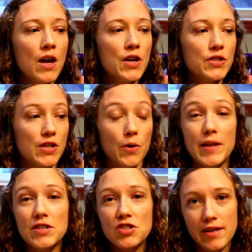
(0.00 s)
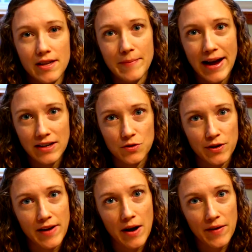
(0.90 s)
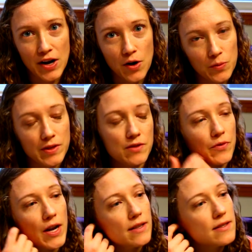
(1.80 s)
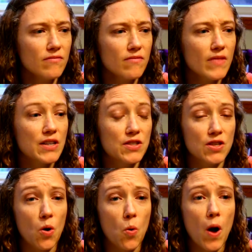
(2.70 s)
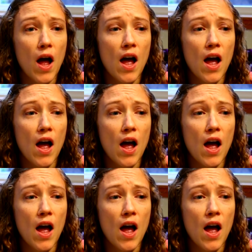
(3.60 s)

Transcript: So that's just kind of the backstory of how I know these friends. So